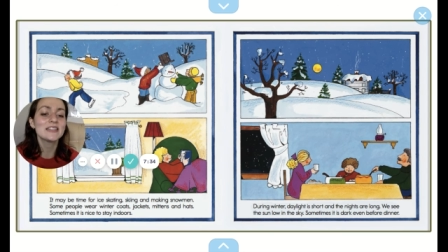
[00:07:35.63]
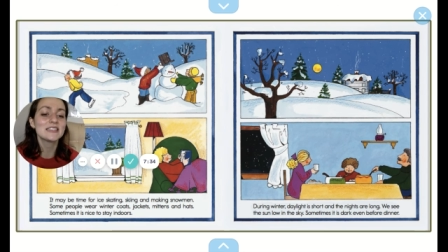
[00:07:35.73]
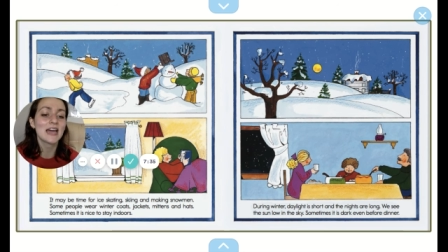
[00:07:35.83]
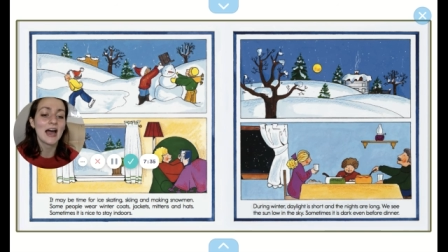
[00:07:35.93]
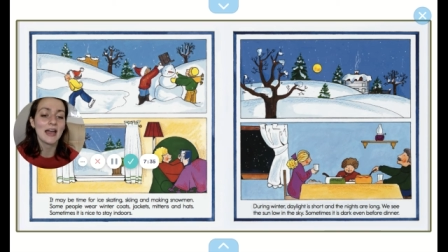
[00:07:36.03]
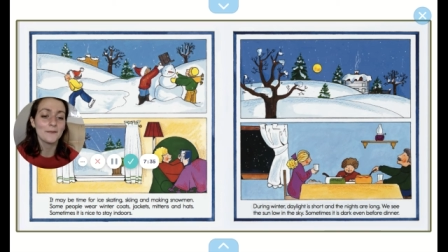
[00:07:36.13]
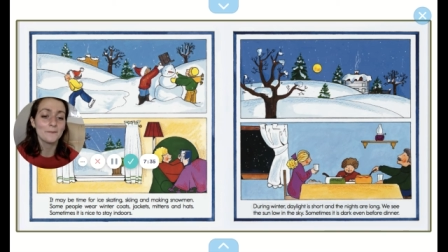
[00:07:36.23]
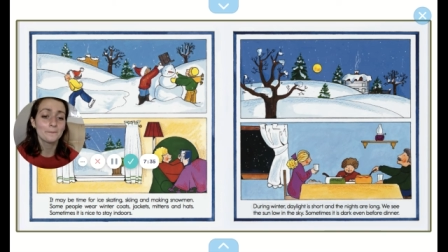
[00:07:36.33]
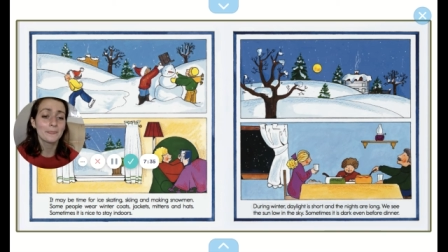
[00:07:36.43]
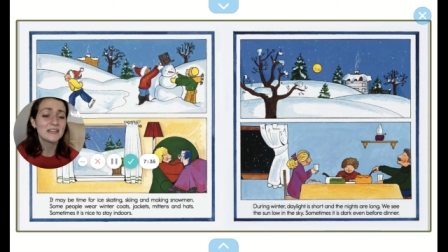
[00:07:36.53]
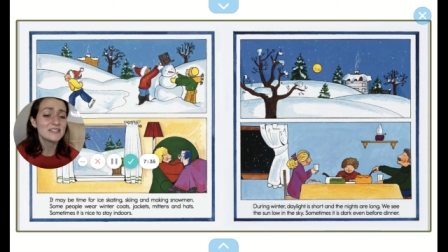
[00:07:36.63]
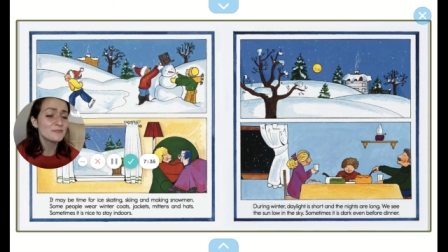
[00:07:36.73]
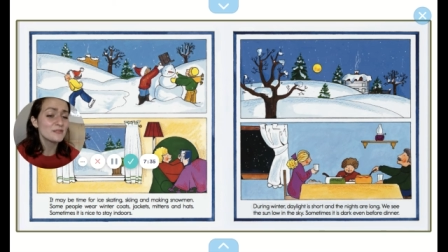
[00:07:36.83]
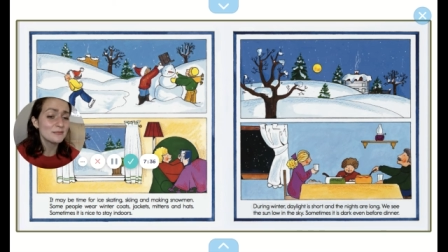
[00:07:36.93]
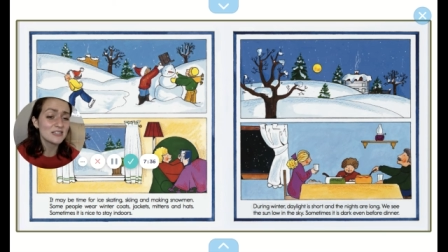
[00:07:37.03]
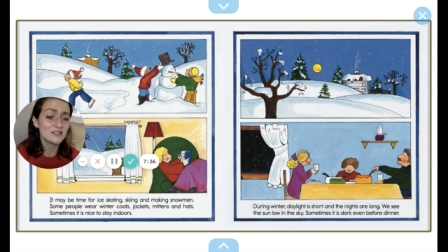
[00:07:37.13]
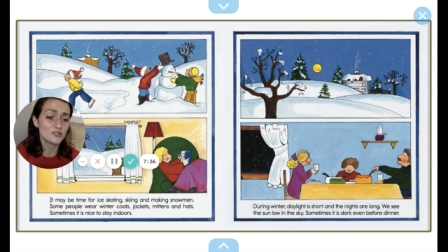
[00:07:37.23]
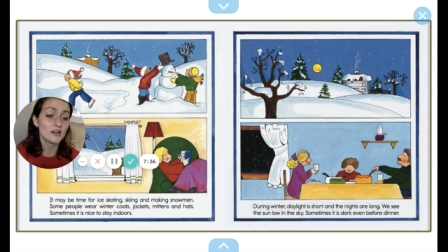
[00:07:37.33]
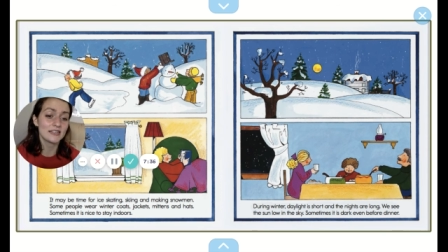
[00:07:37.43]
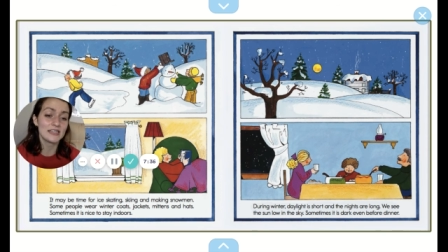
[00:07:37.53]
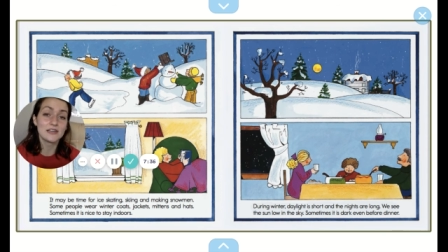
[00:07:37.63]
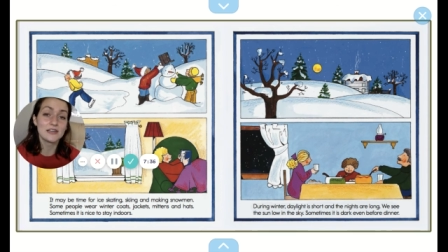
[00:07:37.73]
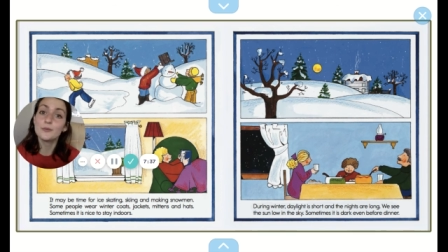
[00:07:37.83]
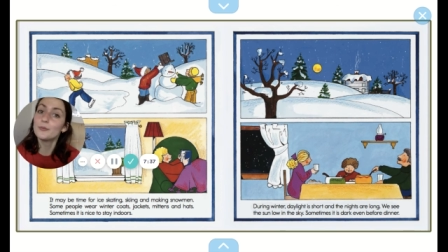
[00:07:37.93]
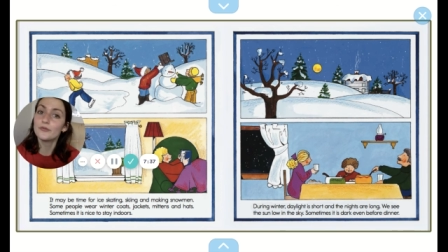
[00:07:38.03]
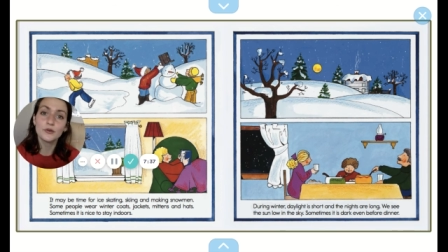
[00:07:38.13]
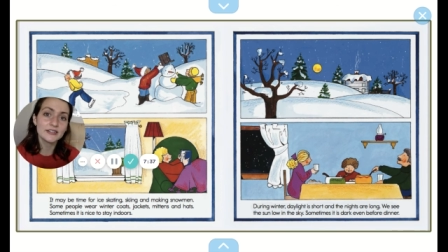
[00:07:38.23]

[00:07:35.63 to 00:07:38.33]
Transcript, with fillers: in the sky. Sometimes it's dark even